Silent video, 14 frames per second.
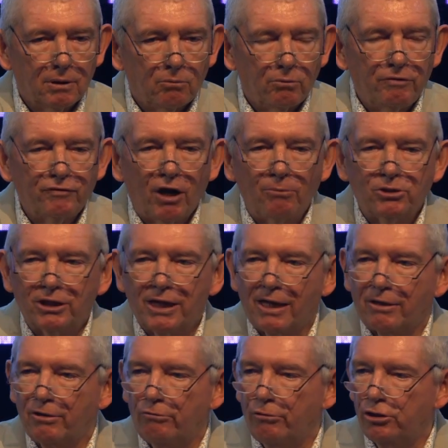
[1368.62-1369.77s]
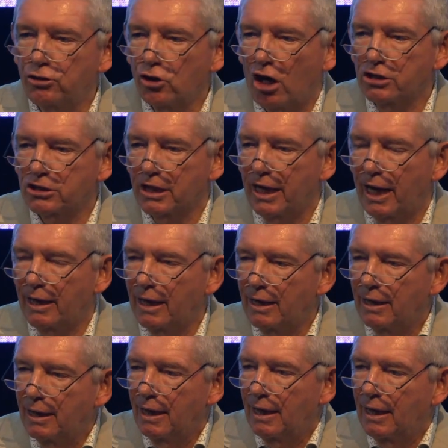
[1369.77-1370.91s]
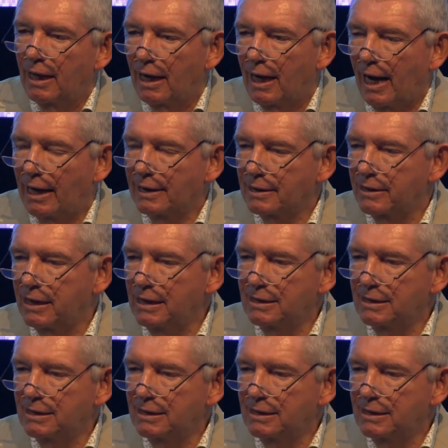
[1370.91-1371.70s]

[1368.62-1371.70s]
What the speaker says: We've come together and rejoiced, and I have